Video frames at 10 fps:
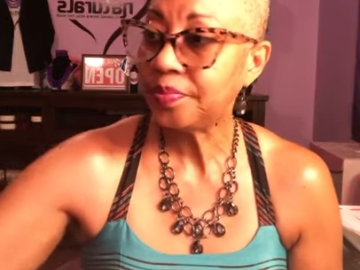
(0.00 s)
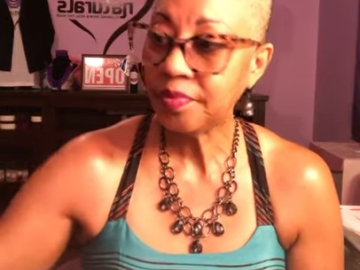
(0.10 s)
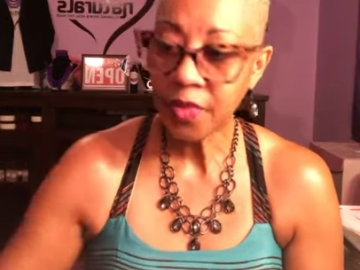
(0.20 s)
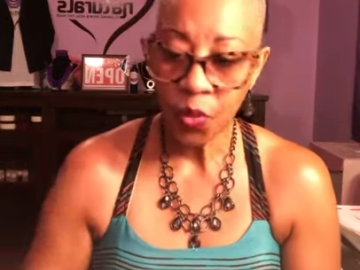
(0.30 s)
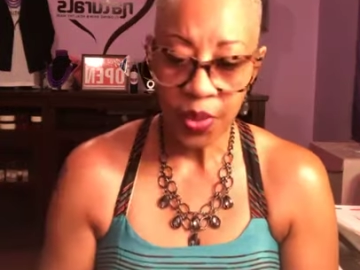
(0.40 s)

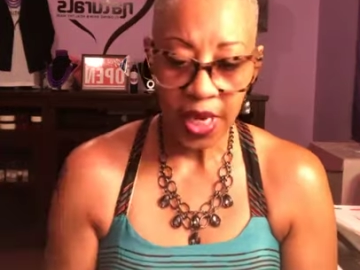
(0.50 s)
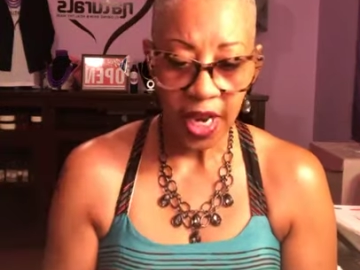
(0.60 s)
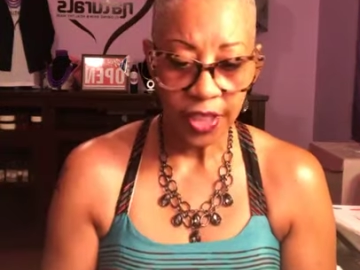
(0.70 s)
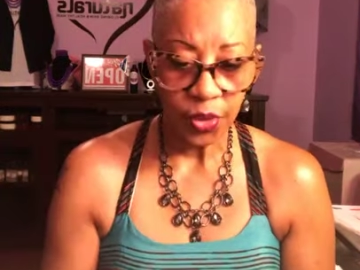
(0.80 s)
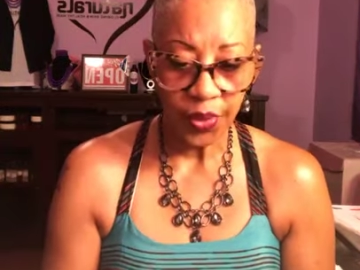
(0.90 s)
We are
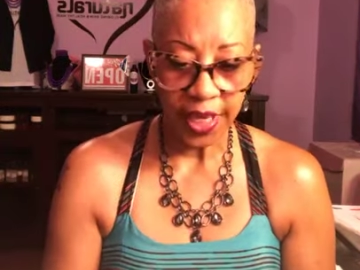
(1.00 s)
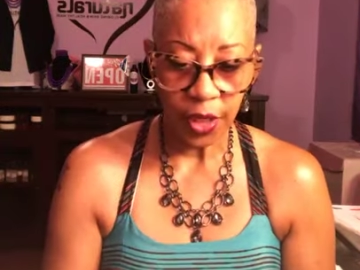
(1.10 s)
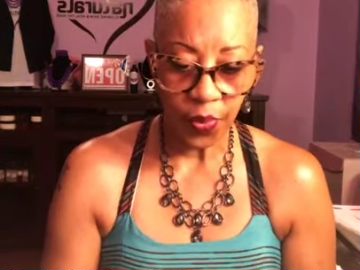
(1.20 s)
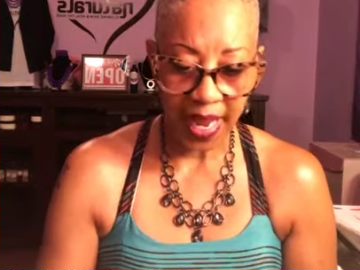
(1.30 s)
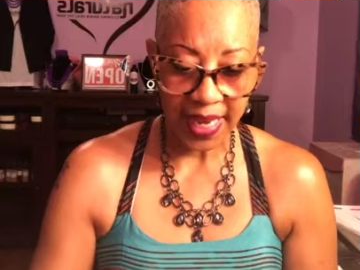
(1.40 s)
doing
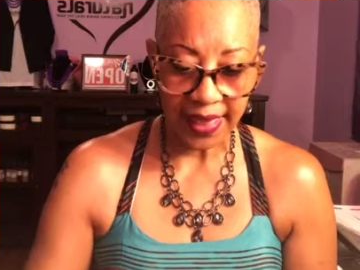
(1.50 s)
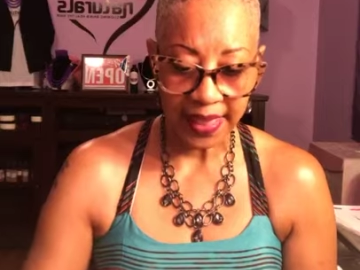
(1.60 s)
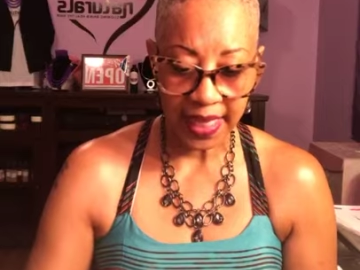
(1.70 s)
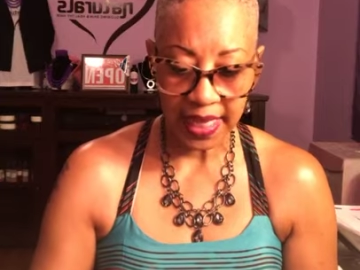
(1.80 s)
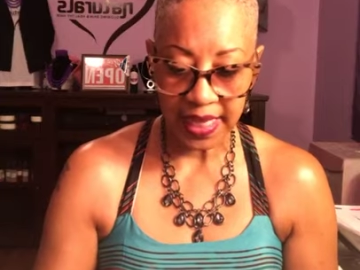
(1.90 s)
great
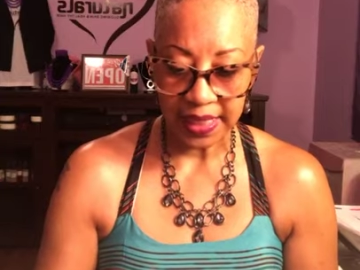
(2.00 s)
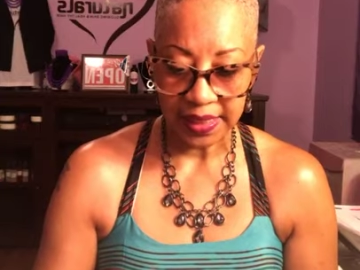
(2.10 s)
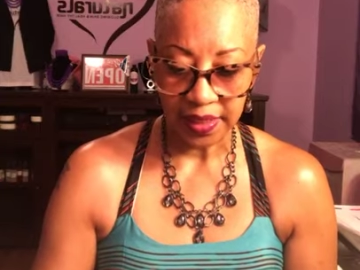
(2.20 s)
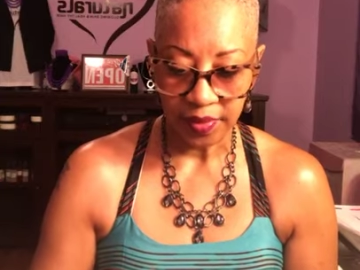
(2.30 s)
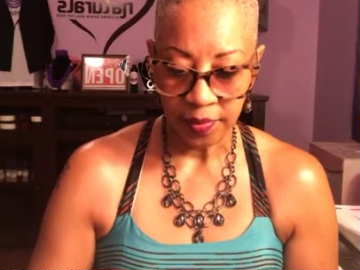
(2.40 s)
things
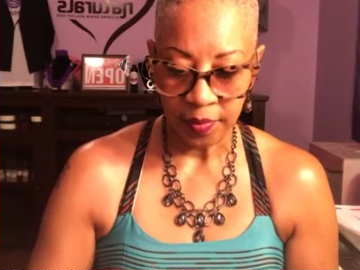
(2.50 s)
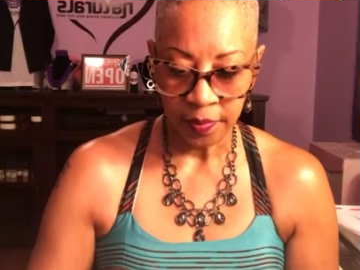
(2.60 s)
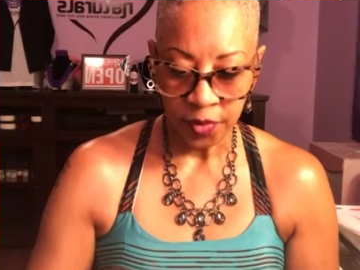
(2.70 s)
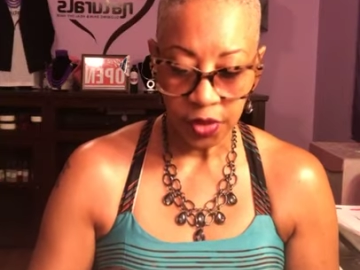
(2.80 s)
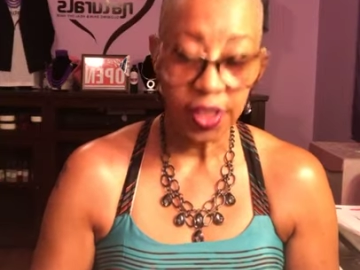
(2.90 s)

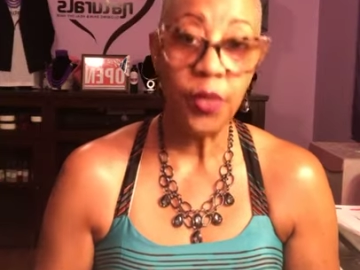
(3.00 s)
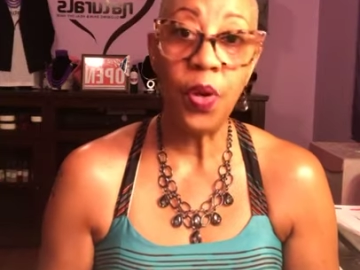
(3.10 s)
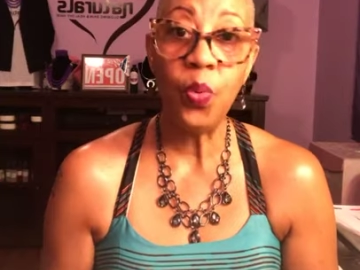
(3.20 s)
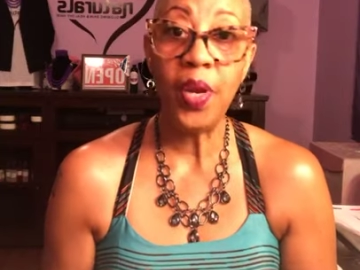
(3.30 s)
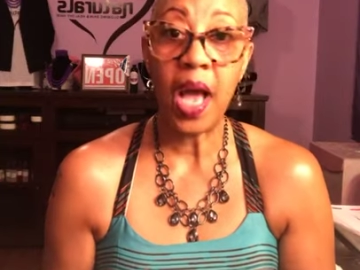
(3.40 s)
You'll see what
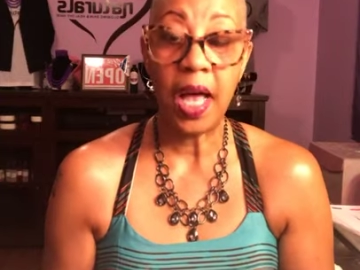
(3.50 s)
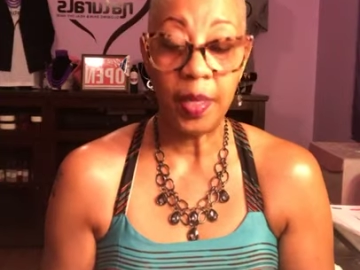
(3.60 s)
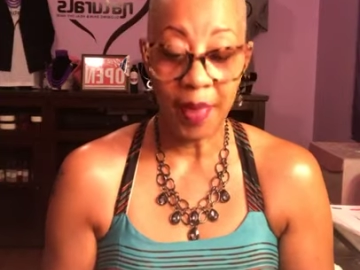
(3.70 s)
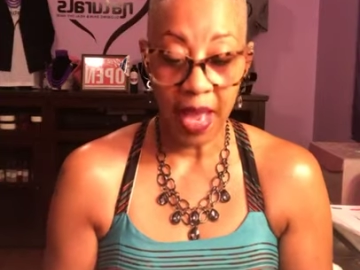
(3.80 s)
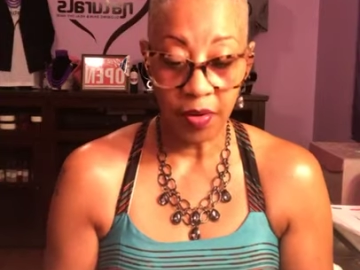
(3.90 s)
we're all
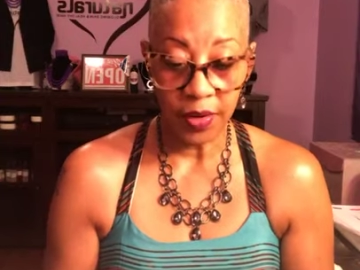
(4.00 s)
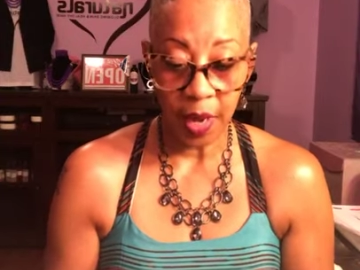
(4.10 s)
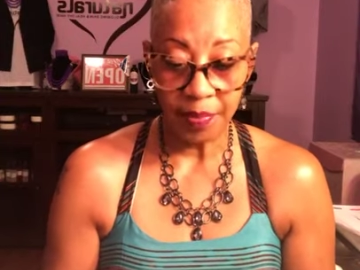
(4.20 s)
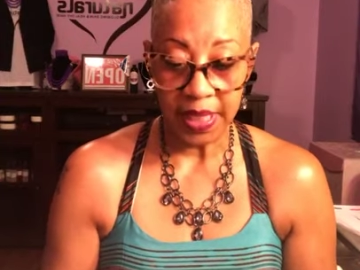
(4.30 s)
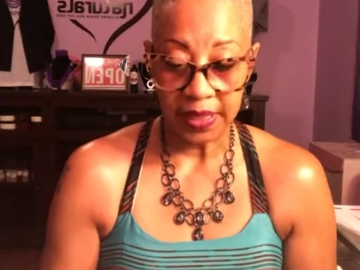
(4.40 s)
about on our
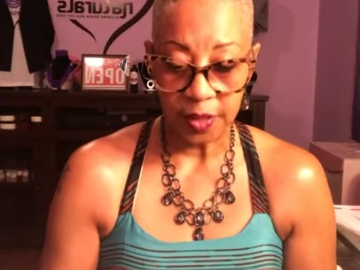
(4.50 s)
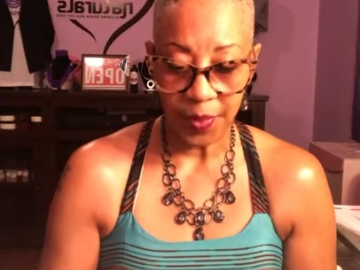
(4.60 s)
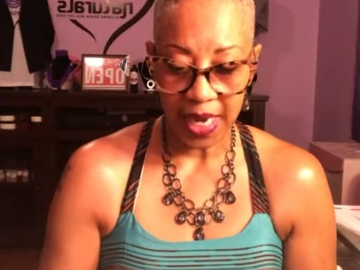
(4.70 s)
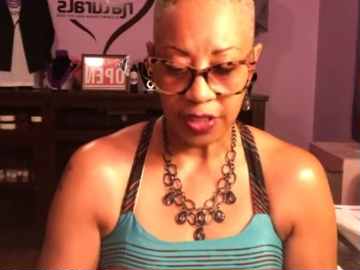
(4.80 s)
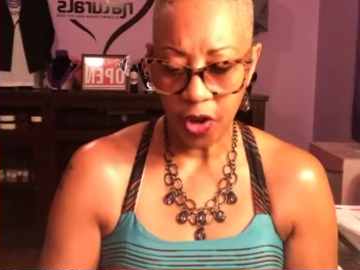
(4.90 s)
business
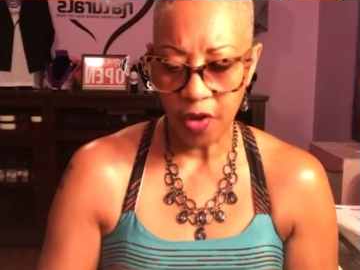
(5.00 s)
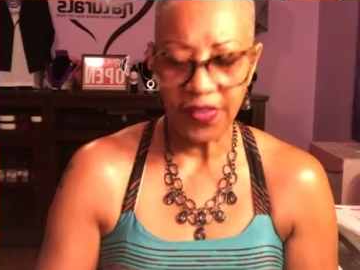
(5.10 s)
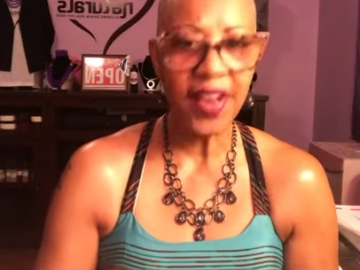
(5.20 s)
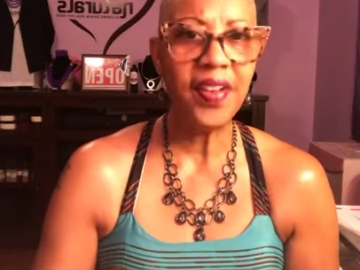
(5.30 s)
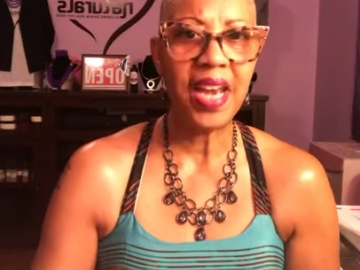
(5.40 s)
page. Go over
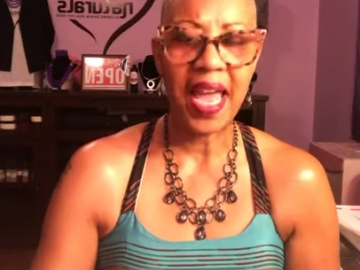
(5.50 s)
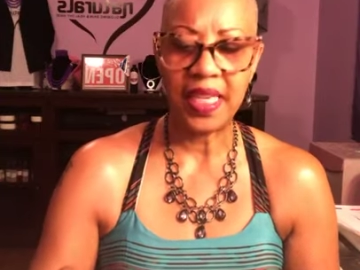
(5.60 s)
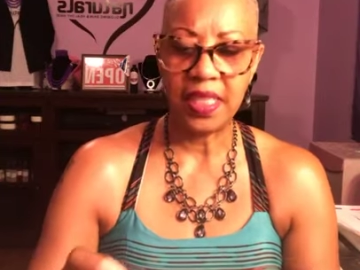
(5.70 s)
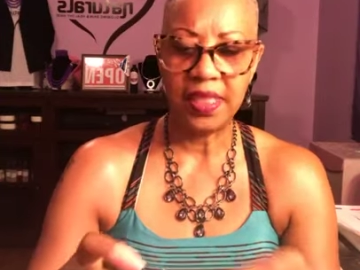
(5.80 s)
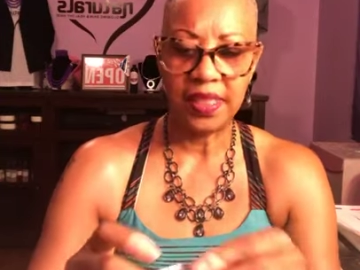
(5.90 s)
there and like
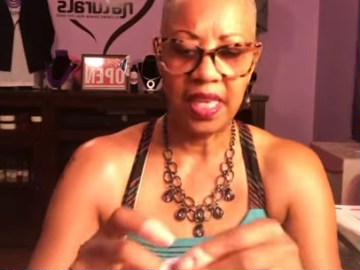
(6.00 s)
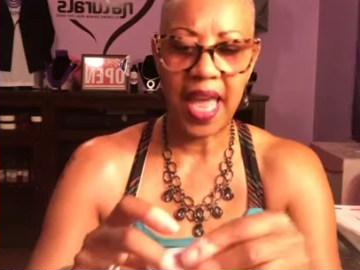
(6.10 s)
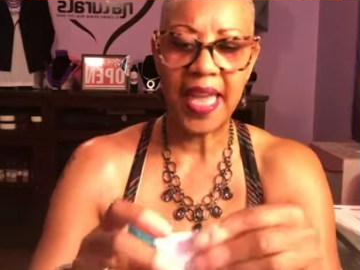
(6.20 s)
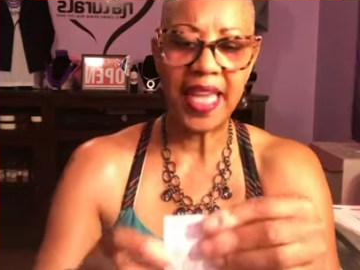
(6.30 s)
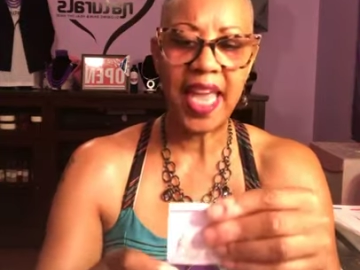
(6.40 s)
us.
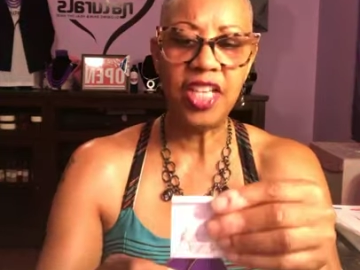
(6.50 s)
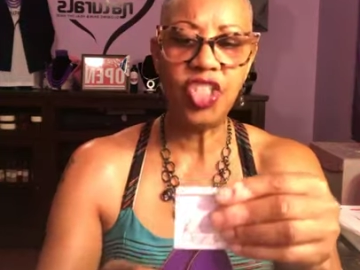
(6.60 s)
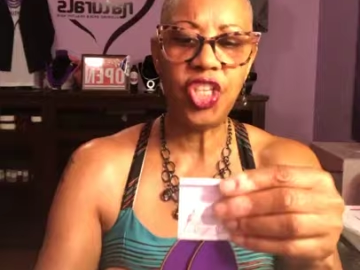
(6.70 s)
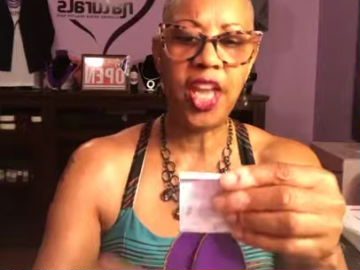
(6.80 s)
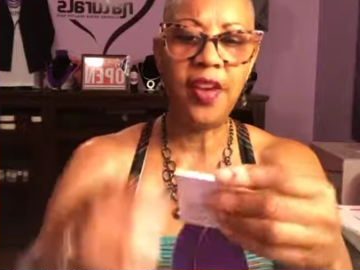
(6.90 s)
Like and
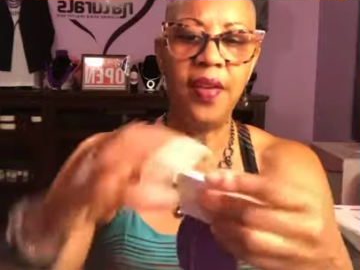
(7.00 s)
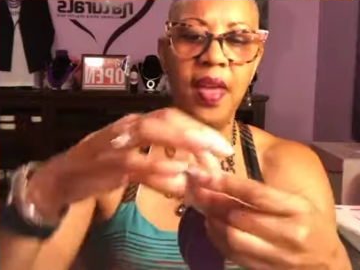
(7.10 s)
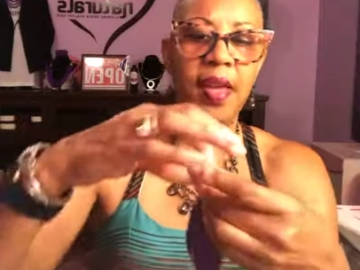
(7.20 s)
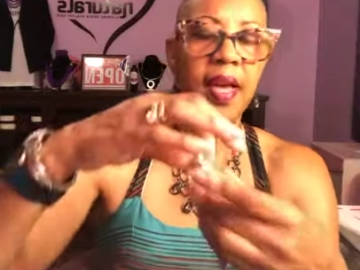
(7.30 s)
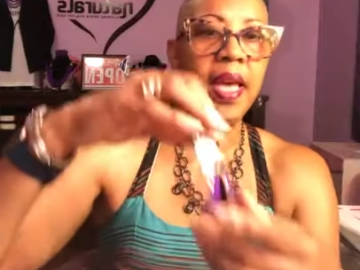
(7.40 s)
share.
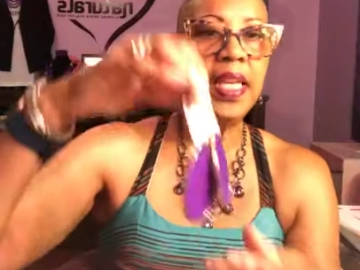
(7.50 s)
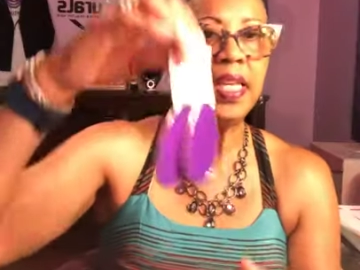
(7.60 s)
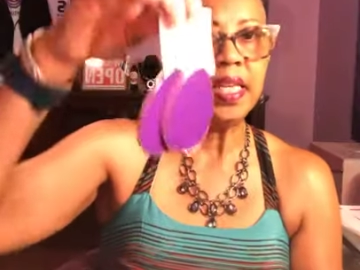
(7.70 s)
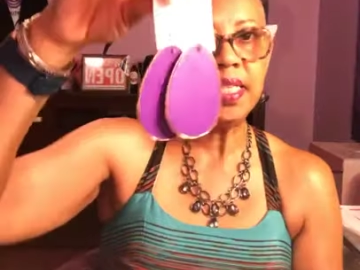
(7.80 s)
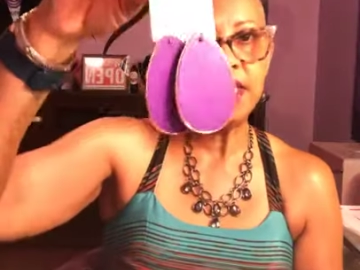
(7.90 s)
Honey,
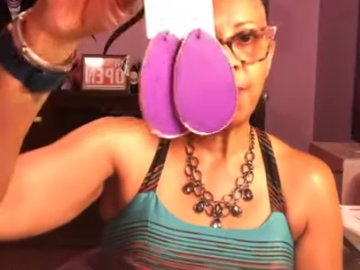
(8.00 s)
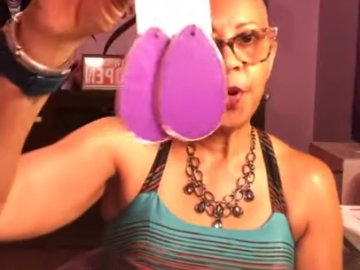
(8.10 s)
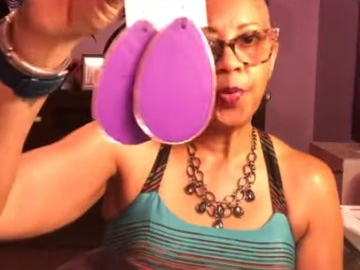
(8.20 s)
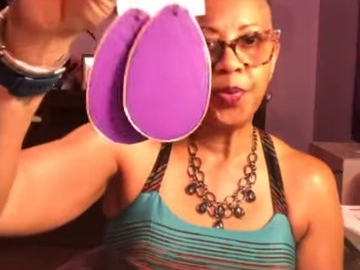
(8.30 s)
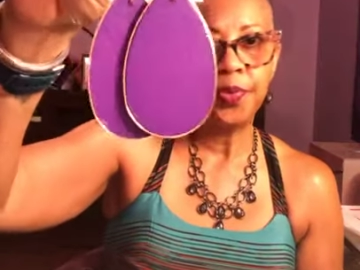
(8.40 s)
look at this purple.